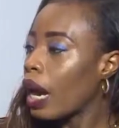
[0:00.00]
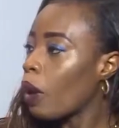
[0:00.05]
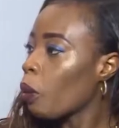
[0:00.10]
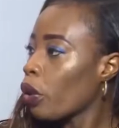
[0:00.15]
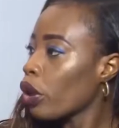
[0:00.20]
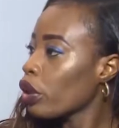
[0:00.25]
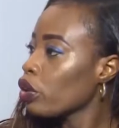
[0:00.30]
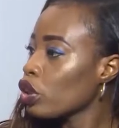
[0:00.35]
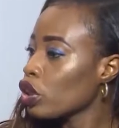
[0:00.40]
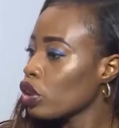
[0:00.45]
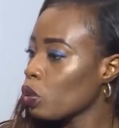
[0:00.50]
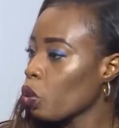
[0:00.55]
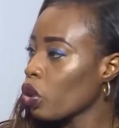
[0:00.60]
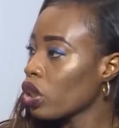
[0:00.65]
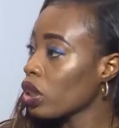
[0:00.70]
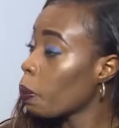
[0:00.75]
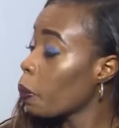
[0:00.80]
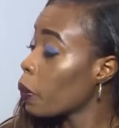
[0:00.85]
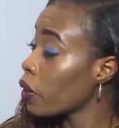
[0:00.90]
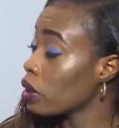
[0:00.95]

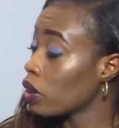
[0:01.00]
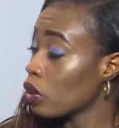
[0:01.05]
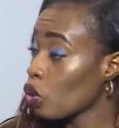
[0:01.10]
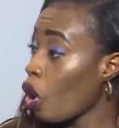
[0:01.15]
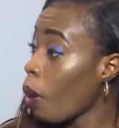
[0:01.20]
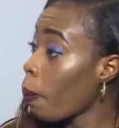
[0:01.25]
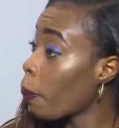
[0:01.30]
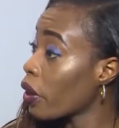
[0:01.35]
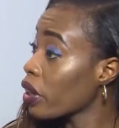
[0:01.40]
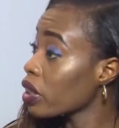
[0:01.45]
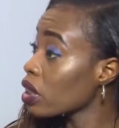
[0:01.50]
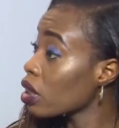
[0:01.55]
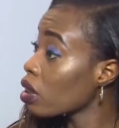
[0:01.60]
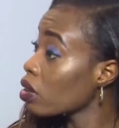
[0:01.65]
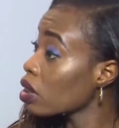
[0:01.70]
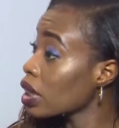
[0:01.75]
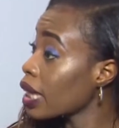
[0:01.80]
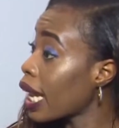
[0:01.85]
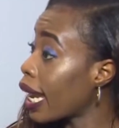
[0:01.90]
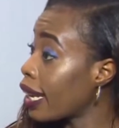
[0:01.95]
one-on-one, it's called
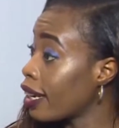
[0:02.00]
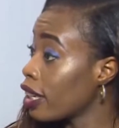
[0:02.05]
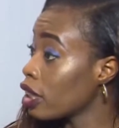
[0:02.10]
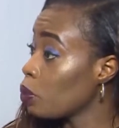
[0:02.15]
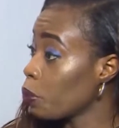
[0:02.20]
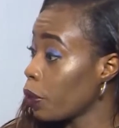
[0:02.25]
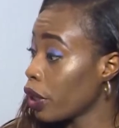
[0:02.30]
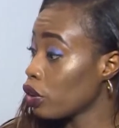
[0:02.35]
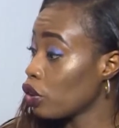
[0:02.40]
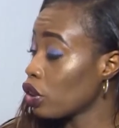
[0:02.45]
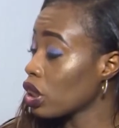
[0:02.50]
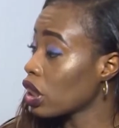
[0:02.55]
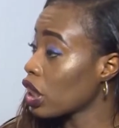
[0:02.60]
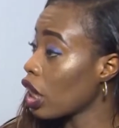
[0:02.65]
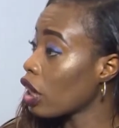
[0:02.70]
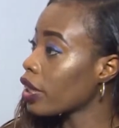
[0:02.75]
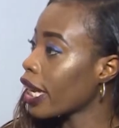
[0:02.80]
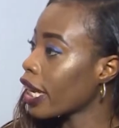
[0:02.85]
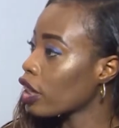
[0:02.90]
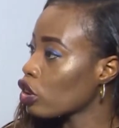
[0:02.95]
personal styling, where you just
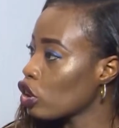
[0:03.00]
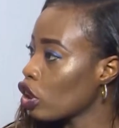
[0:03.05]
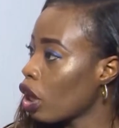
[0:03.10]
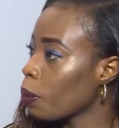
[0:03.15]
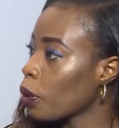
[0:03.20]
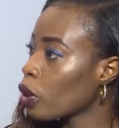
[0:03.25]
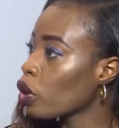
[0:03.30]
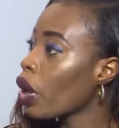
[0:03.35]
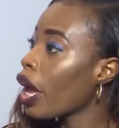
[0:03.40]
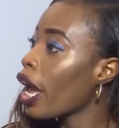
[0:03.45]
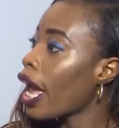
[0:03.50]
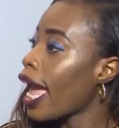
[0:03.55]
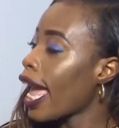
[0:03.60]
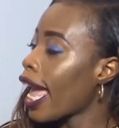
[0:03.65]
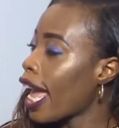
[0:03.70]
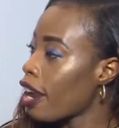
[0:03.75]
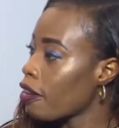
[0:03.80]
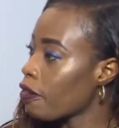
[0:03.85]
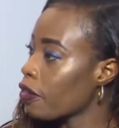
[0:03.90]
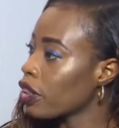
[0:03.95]
style normal
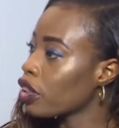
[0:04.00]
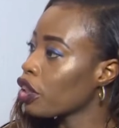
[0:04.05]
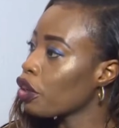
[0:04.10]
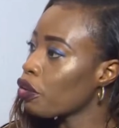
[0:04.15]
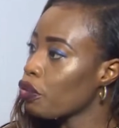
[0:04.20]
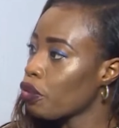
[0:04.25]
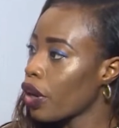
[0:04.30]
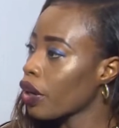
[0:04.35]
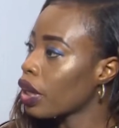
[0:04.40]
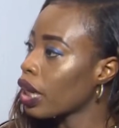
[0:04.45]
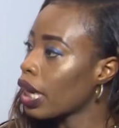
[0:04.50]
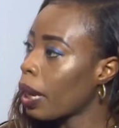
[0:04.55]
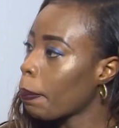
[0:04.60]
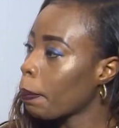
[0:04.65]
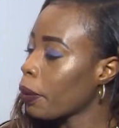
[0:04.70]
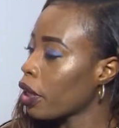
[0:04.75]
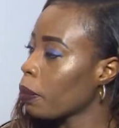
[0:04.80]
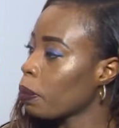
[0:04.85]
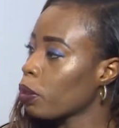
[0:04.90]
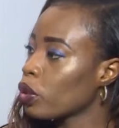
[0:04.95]
everyday regular
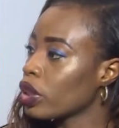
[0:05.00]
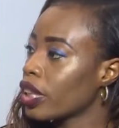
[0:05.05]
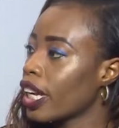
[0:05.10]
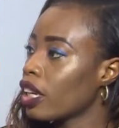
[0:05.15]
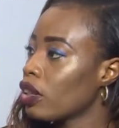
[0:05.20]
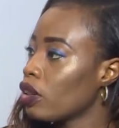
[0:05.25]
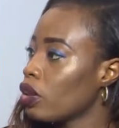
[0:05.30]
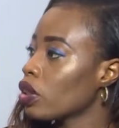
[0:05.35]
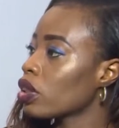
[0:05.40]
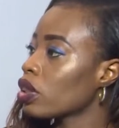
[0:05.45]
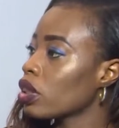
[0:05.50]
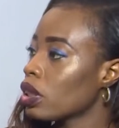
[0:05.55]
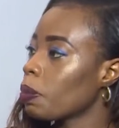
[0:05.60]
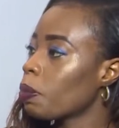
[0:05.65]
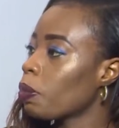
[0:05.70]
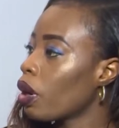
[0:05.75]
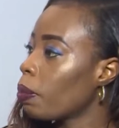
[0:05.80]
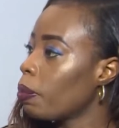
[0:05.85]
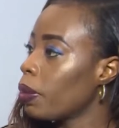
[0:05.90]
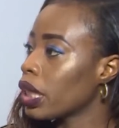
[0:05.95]
people that are not in the
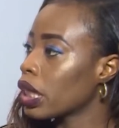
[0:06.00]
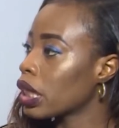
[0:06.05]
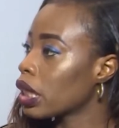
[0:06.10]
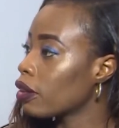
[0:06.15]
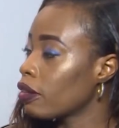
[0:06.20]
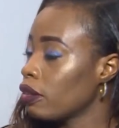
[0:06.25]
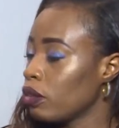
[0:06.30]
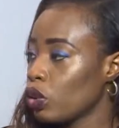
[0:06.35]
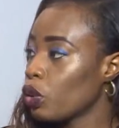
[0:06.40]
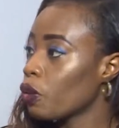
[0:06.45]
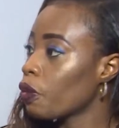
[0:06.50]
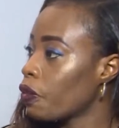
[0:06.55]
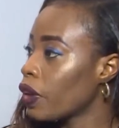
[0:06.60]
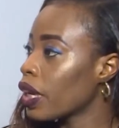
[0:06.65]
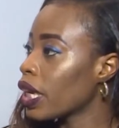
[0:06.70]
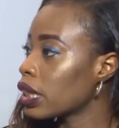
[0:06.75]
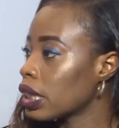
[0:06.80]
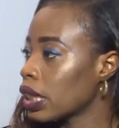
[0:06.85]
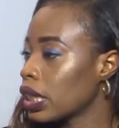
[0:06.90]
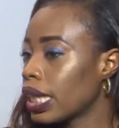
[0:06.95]
public
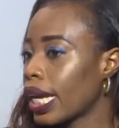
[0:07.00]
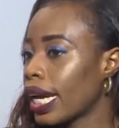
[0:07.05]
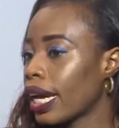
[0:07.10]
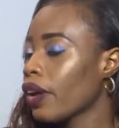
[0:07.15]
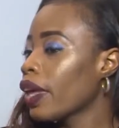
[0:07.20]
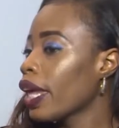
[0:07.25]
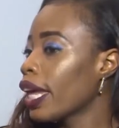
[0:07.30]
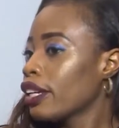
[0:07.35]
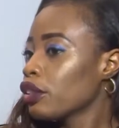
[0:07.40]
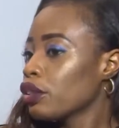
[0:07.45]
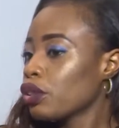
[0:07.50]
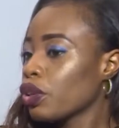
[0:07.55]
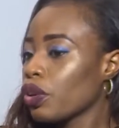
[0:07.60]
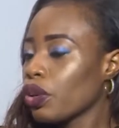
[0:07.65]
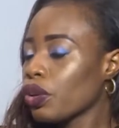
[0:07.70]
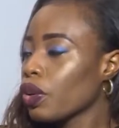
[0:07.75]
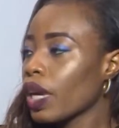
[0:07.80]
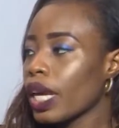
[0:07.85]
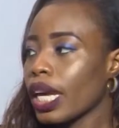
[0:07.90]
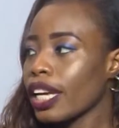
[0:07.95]
face and that. So
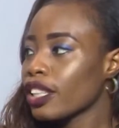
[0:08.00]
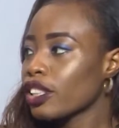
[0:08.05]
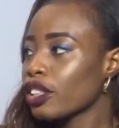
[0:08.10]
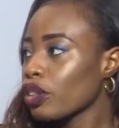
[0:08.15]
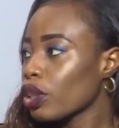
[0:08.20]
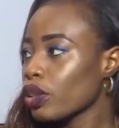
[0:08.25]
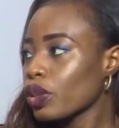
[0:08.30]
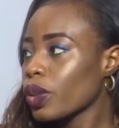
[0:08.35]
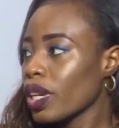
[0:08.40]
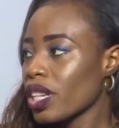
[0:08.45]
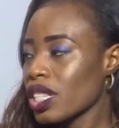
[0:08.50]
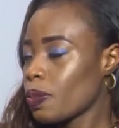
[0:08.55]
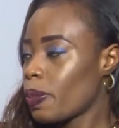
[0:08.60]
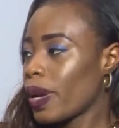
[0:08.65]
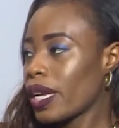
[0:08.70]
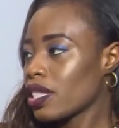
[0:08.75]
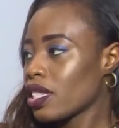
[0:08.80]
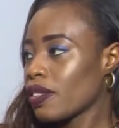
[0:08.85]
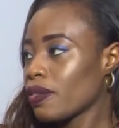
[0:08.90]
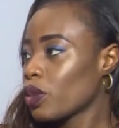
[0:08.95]
it's not so
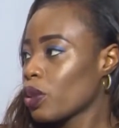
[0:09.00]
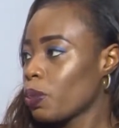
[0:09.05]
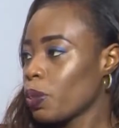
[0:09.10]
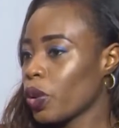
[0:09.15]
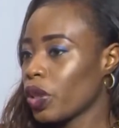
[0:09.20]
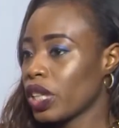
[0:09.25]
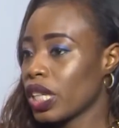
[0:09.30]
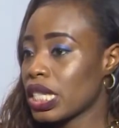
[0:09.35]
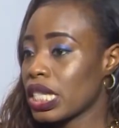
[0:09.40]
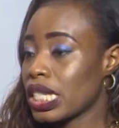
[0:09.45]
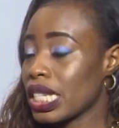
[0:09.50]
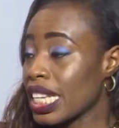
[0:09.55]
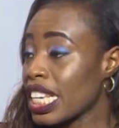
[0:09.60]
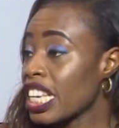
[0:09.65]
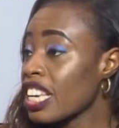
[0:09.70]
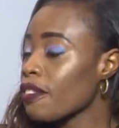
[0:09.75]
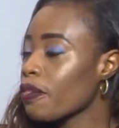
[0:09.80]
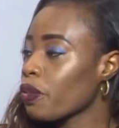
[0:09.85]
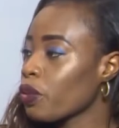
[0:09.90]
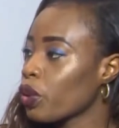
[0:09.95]
expensive, to be honest,
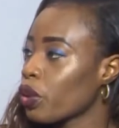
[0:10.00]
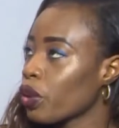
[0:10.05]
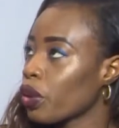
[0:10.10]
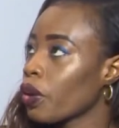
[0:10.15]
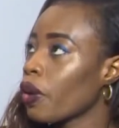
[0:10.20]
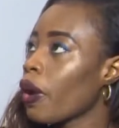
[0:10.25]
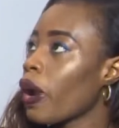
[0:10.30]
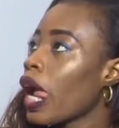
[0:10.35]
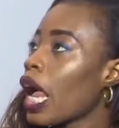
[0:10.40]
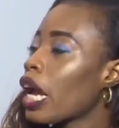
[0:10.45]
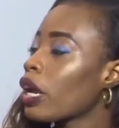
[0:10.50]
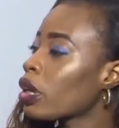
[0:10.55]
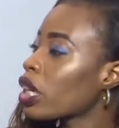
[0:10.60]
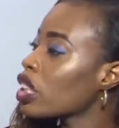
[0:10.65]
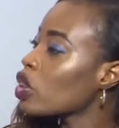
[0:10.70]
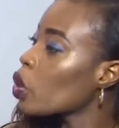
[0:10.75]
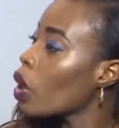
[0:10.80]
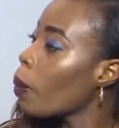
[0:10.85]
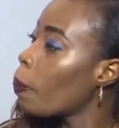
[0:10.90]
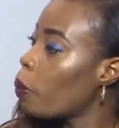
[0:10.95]

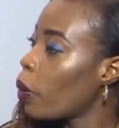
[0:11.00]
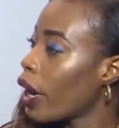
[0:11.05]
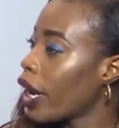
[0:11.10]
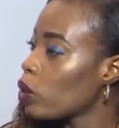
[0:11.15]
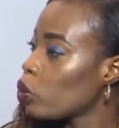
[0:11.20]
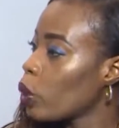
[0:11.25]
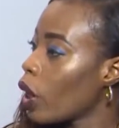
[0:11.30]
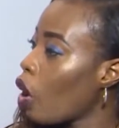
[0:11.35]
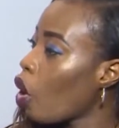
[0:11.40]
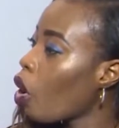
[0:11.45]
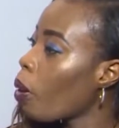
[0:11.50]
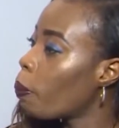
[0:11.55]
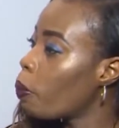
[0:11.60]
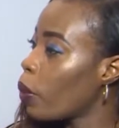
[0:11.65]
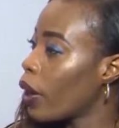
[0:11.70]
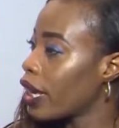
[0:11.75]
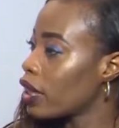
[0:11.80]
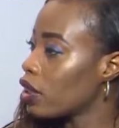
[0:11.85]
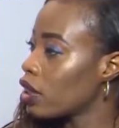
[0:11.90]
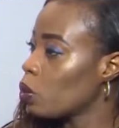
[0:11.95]
because you're a brand. We are all
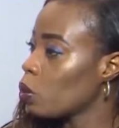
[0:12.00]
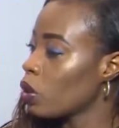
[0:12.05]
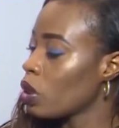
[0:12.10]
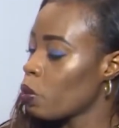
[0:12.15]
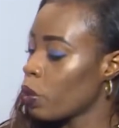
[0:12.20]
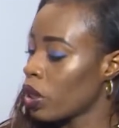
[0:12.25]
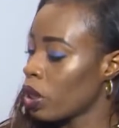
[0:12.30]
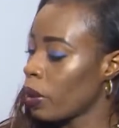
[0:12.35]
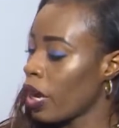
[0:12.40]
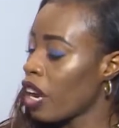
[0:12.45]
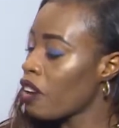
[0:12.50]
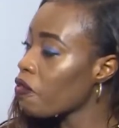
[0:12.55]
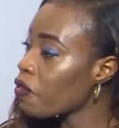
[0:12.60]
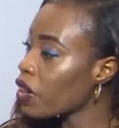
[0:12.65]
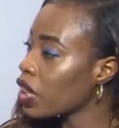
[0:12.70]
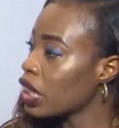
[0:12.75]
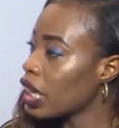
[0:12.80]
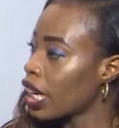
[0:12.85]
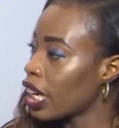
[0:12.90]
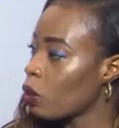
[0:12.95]
brands. We
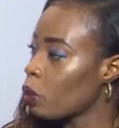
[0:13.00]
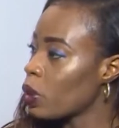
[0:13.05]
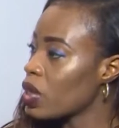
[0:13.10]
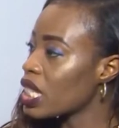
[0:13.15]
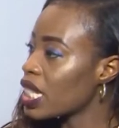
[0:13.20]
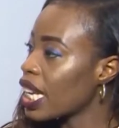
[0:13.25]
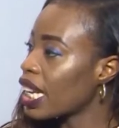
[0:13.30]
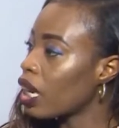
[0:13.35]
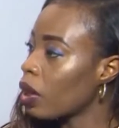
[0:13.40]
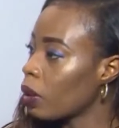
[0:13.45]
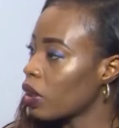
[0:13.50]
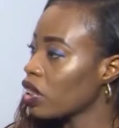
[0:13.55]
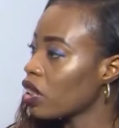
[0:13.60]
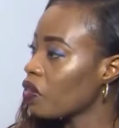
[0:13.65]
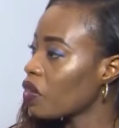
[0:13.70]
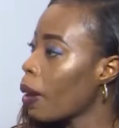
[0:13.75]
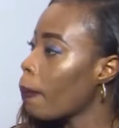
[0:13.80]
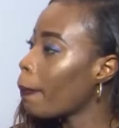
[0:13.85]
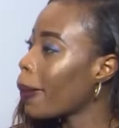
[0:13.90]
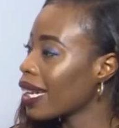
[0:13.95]
every day we sell
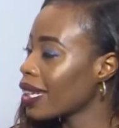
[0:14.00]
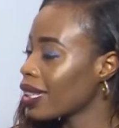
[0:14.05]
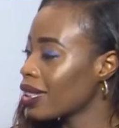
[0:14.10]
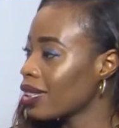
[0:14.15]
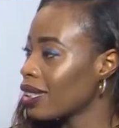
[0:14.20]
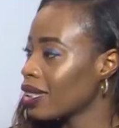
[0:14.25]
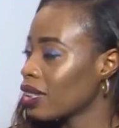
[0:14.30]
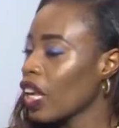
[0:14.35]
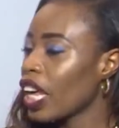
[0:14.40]
ourselves. You're marketers.